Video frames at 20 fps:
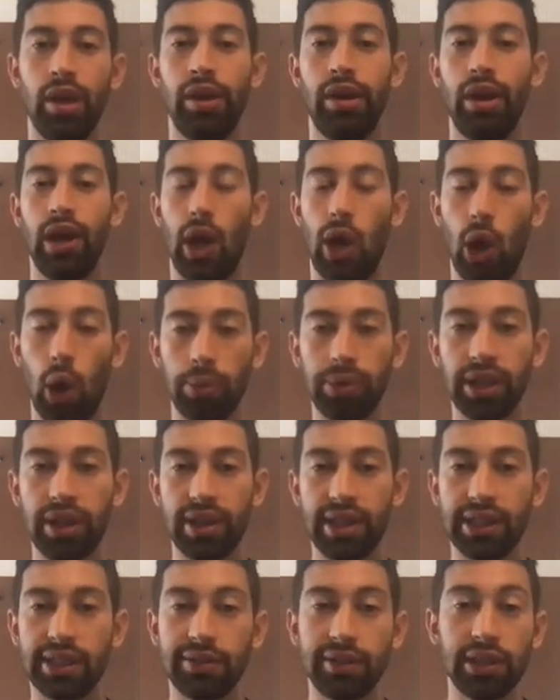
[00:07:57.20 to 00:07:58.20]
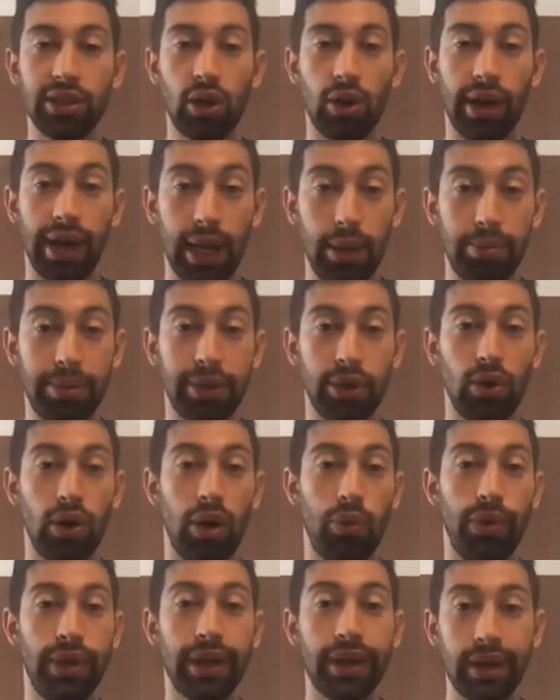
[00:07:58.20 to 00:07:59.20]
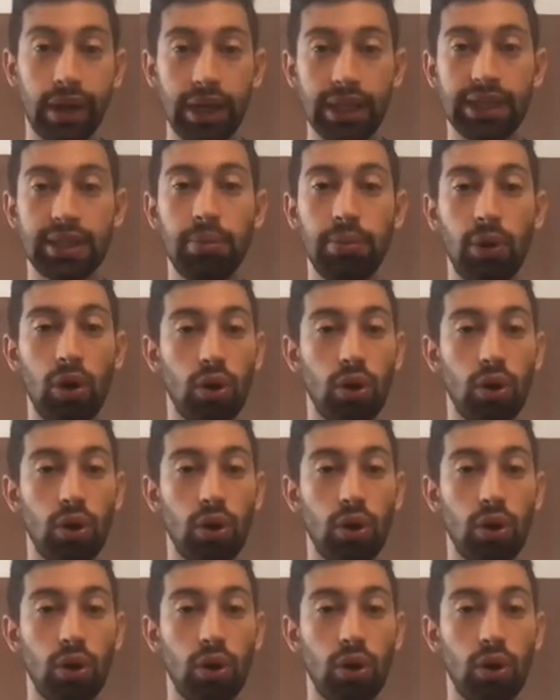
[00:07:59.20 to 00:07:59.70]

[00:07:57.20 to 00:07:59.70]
I hope that this video helped you. I will release more